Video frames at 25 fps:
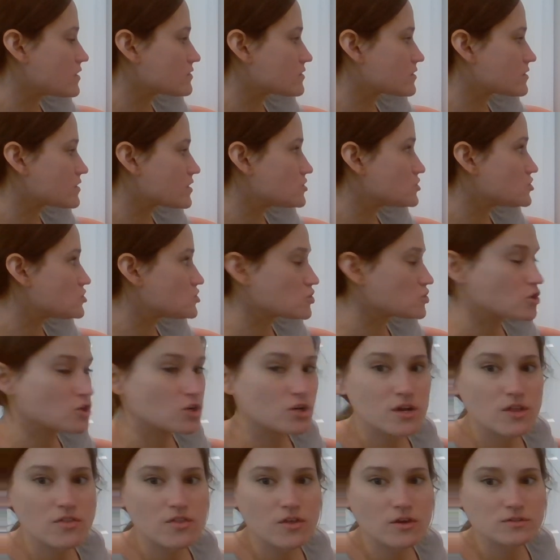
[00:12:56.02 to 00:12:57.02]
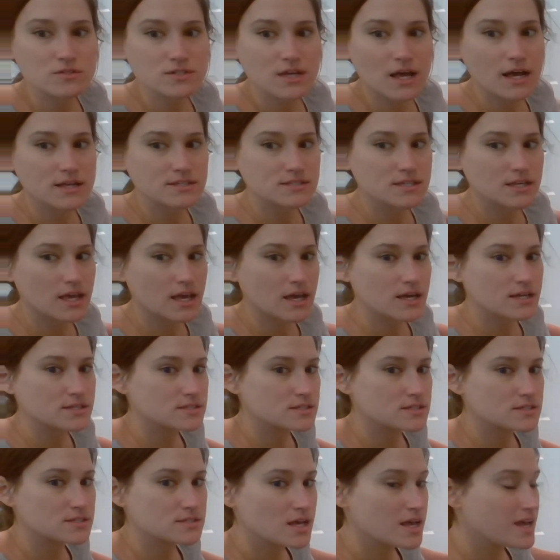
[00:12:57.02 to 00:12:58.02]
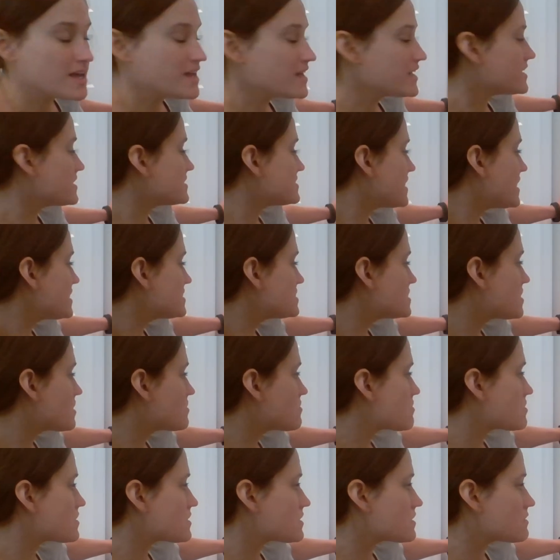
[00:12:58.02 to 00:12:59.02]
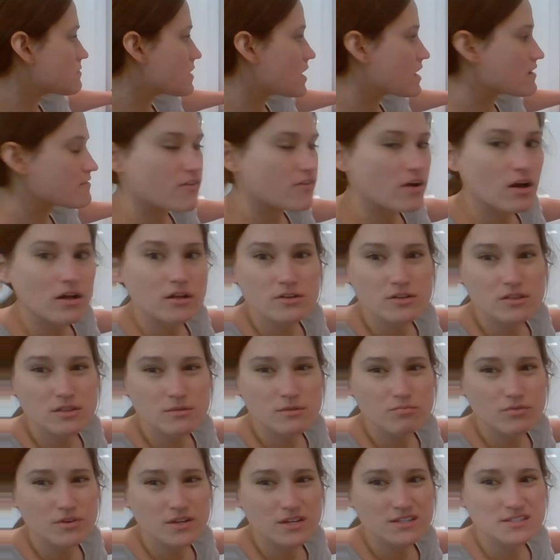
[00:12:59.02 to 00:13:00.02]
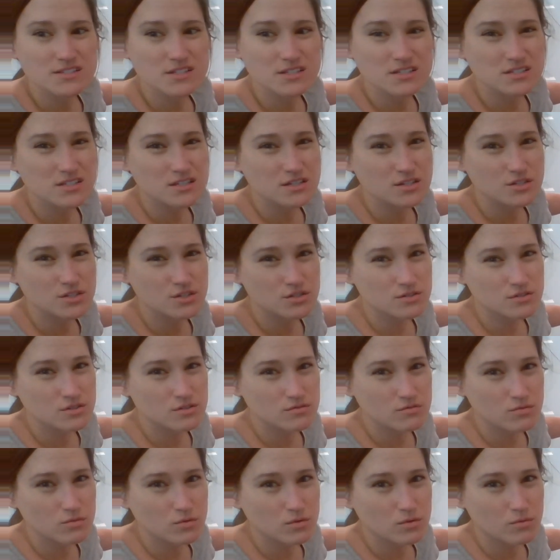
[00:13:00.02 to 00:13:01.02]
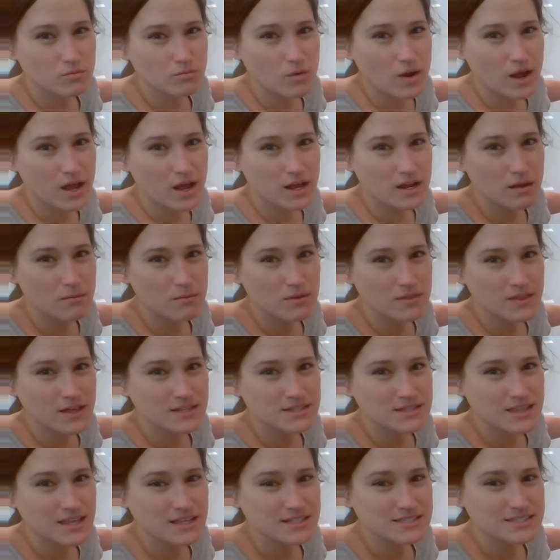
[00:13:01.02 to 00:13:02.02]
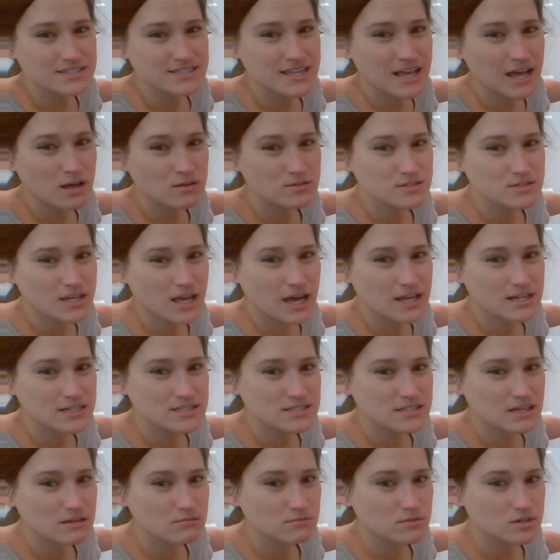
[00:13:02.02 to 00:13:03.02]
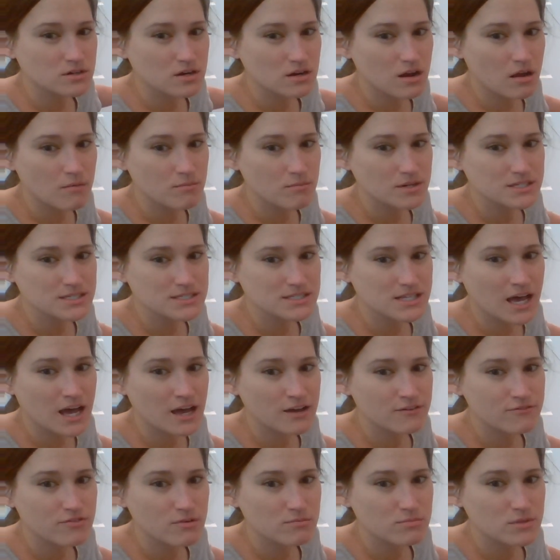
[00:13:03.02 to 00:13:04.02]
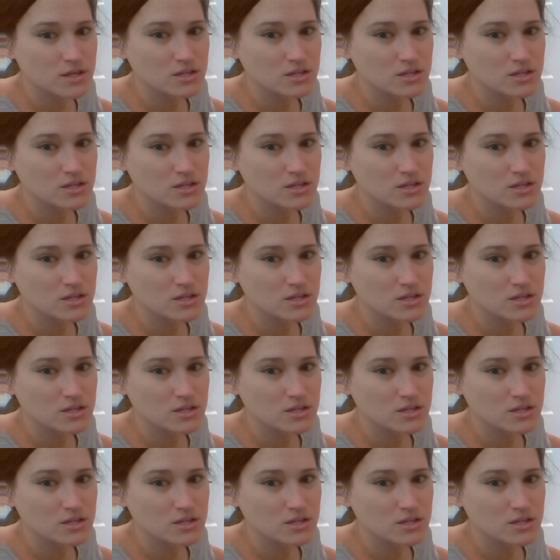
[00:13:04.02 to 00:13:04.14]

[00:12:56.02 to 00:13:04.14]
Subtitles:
concern in those kinds of cases is that's another thing that may fall into the pre-existing duty rule, right? I mean, that sounds kind of similar. I mean, aside from the